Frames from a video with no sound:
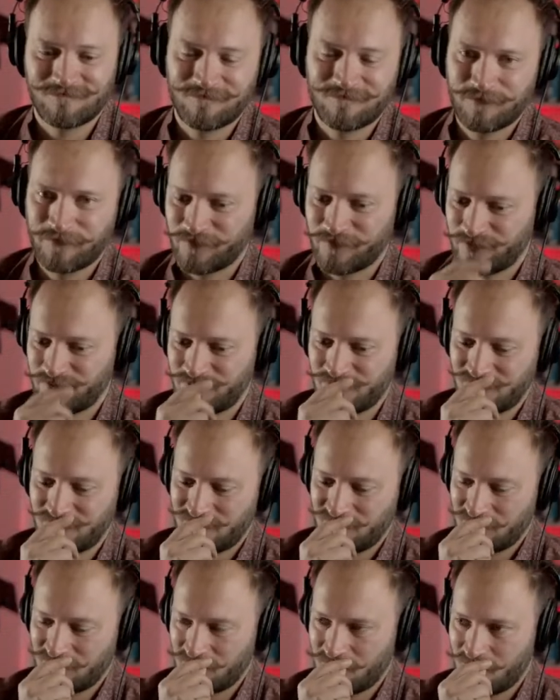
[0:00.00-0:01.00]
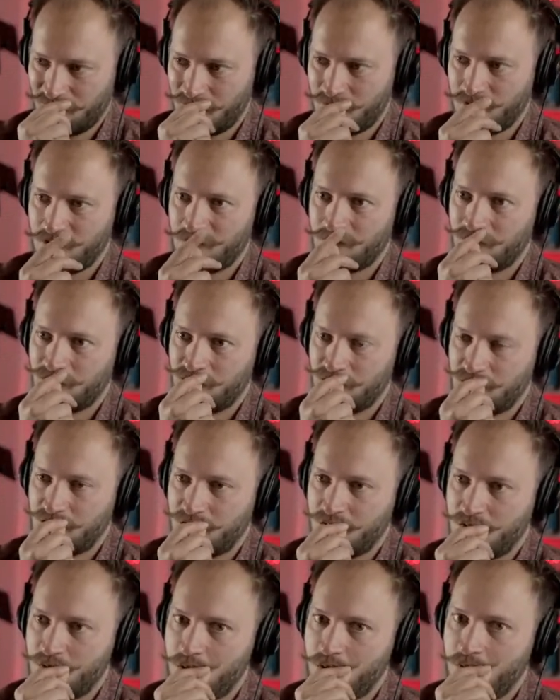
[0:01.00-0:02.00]
an opportunity to do a couple of things.
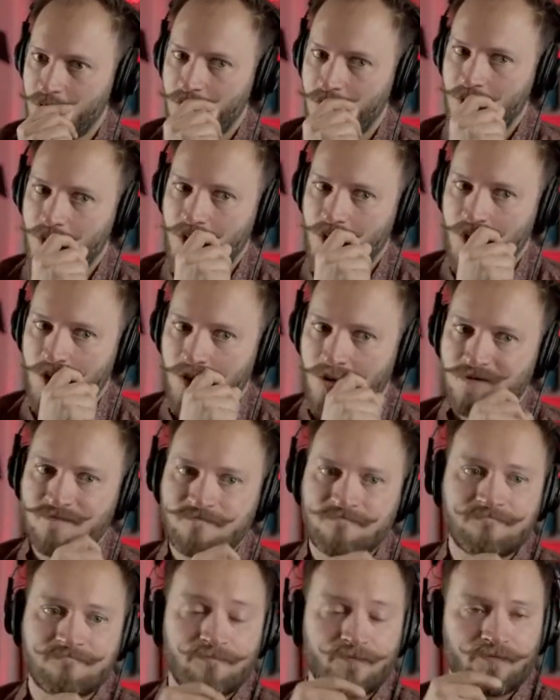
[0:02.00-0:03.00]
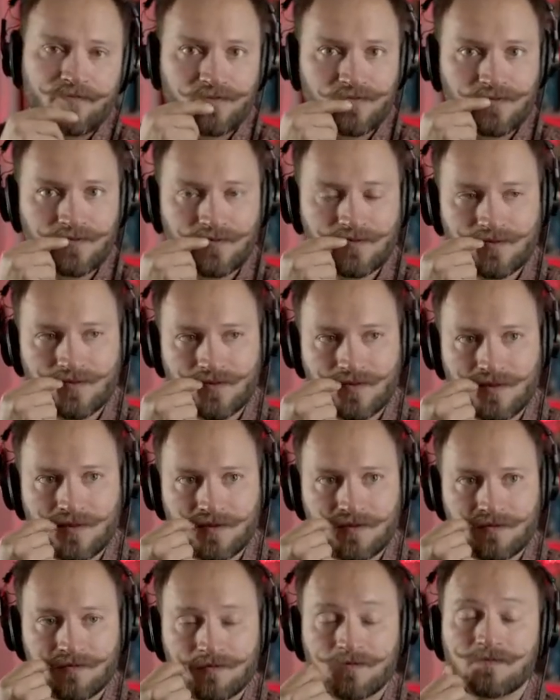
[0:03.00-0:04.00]
We can save you money,
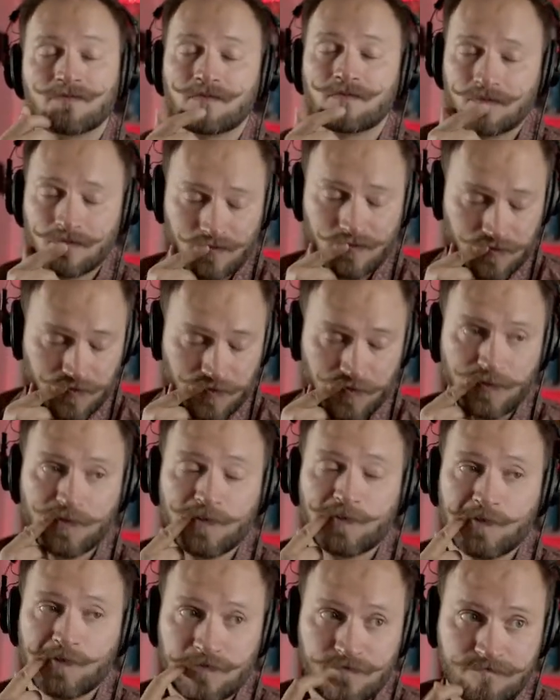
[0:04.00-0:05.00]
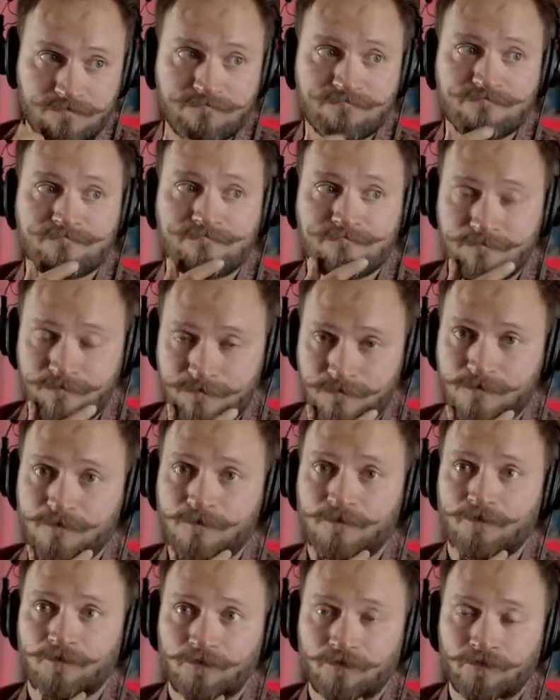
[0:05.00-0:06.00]
in
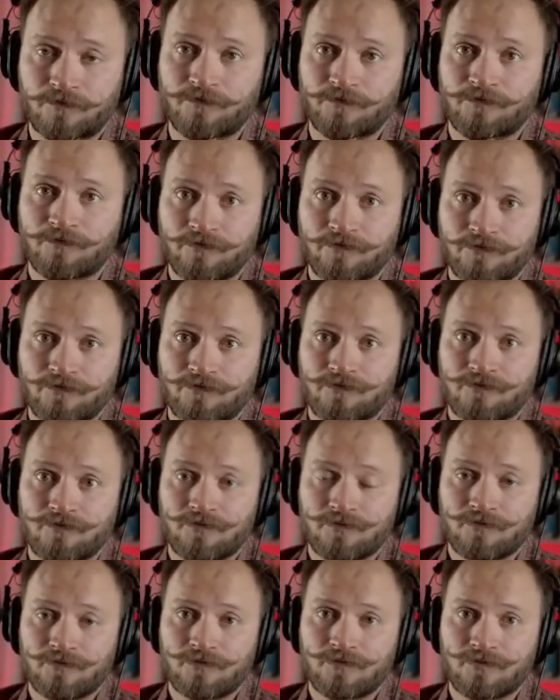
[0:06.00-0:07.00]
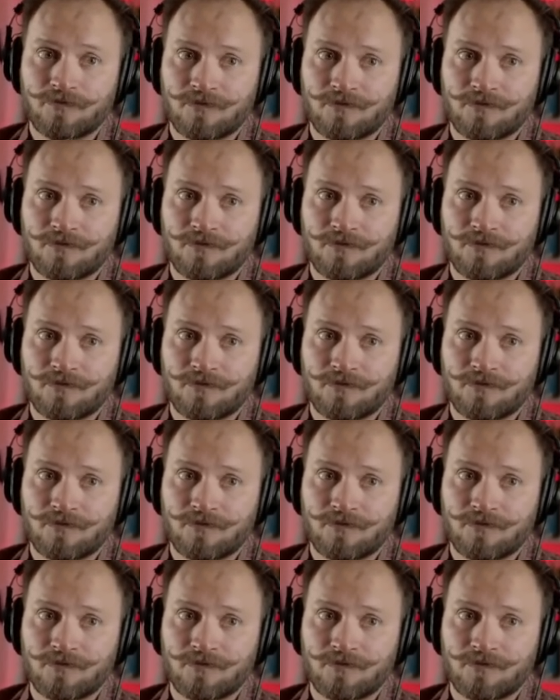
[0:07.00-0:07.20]
terms of operations, less